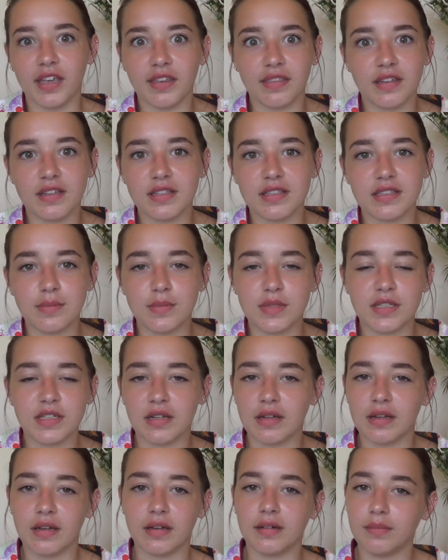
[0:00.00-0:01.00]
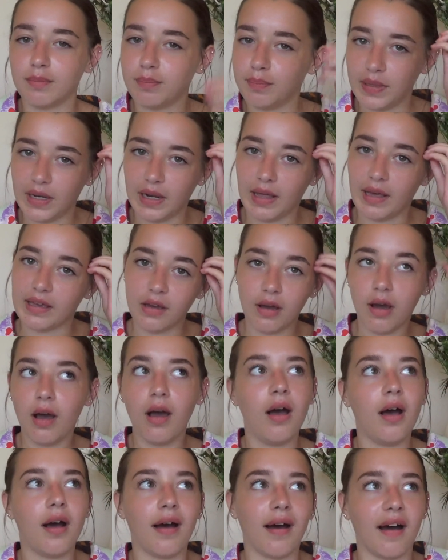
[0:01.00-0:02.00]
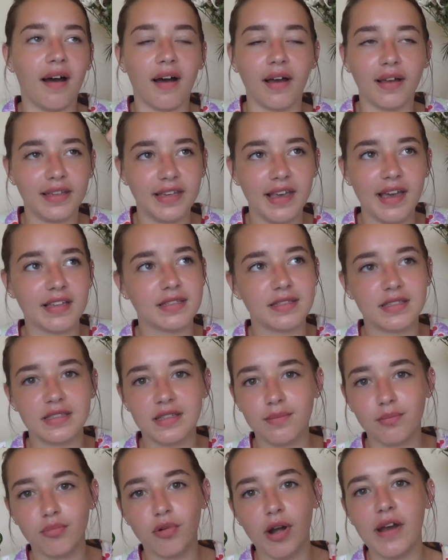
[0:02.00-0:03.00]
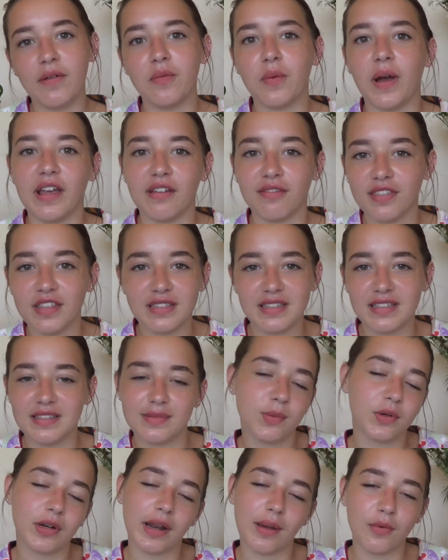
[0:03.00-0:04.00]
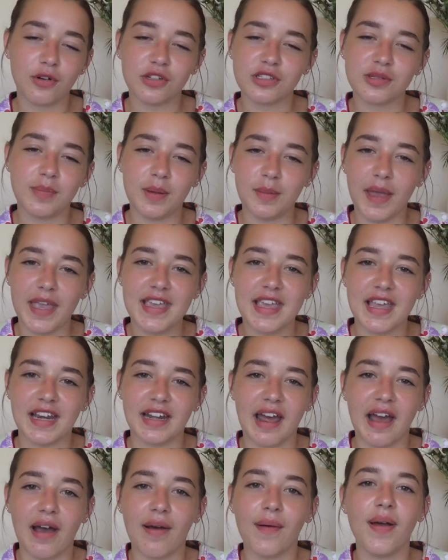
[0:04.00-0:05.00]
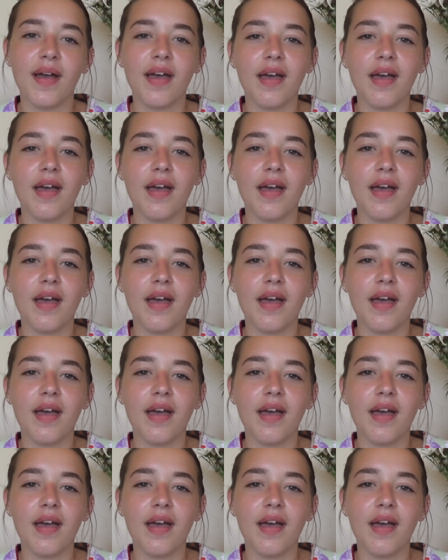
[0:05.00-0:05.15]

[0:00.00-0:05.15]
that seems to be like, yes, brainwave, this is what I want to be making now.